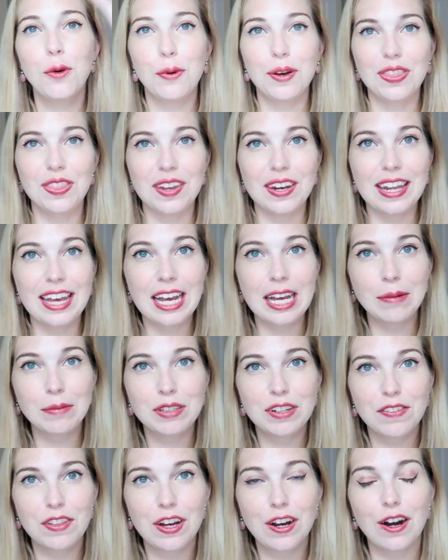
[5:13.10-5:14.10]
the
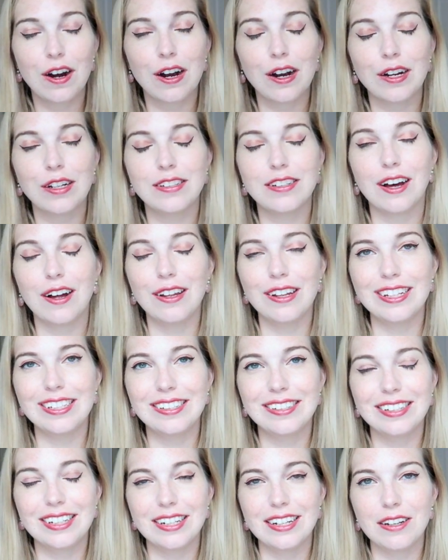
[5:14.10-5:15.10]
names of the cards all
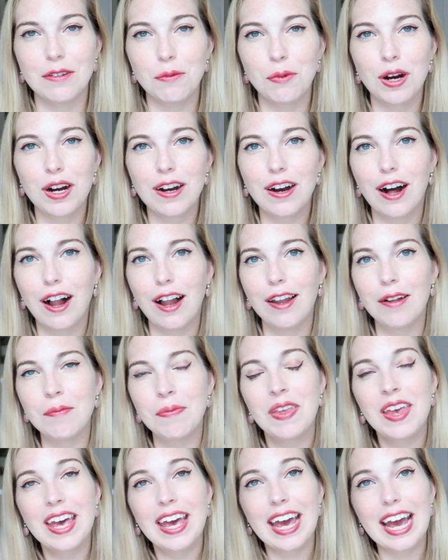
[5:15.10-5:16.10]
listed in one
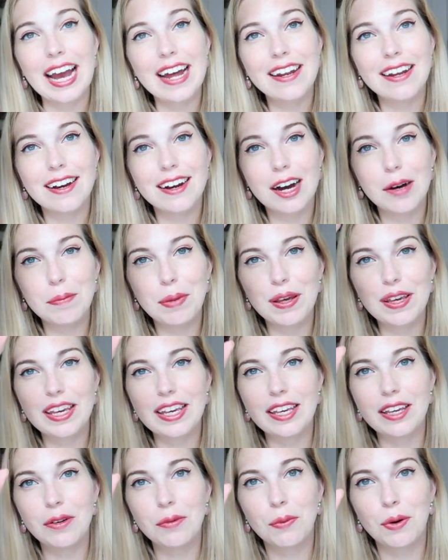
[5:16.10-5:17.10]
column and a couple
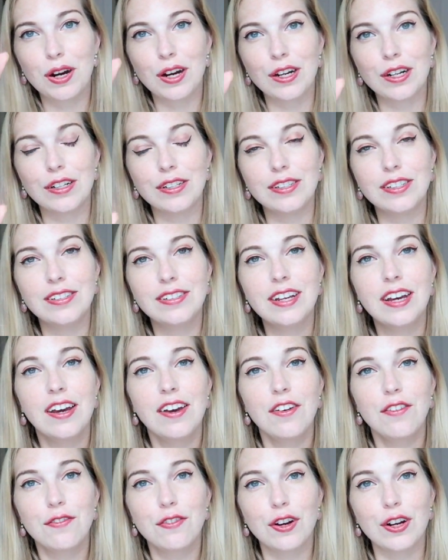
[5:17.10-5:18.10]
keywords
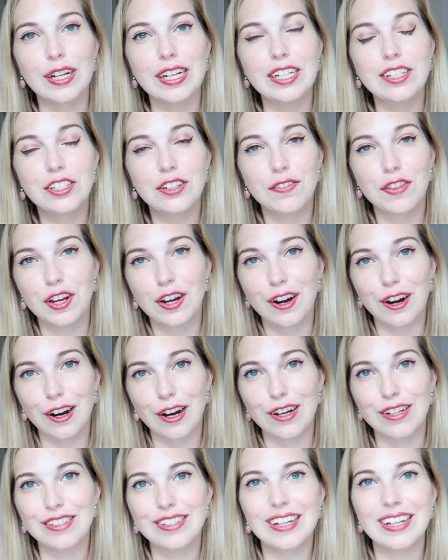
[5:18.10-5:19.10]
for each of the
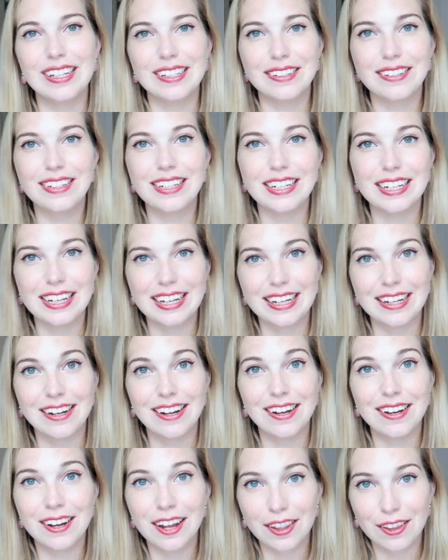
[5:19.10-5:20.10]
cards listed in
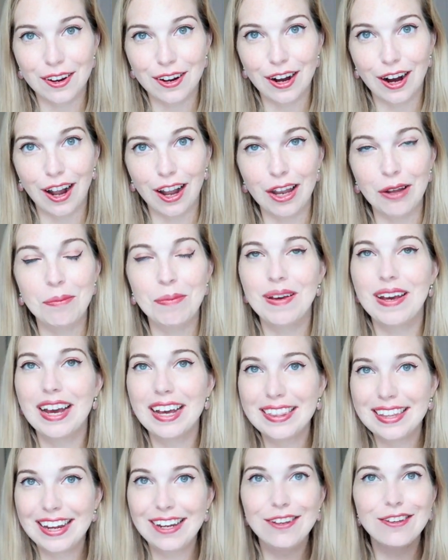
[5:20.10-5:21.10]
another column.
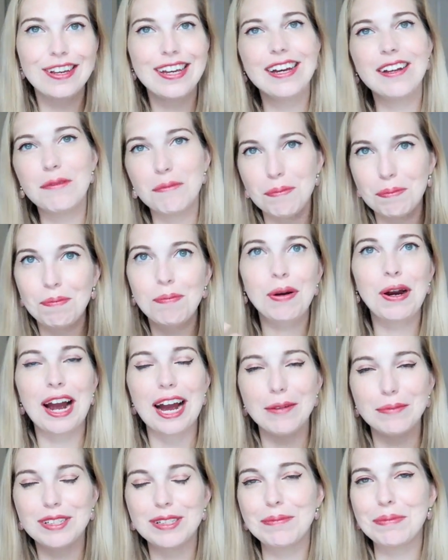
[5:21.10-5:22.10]
And then you can
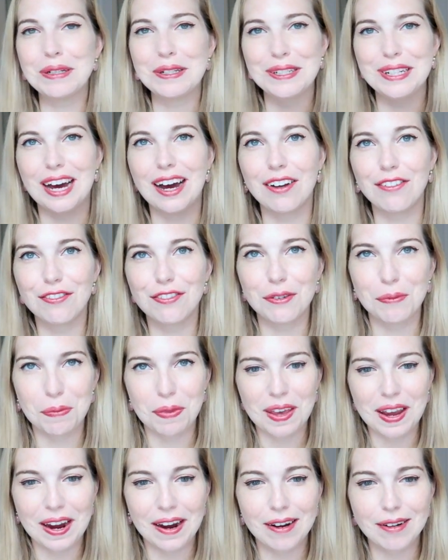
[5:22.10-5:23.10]
perhaps build on from
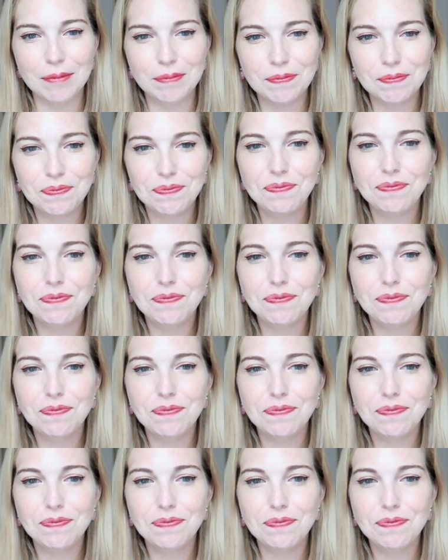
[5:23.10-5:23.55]
there.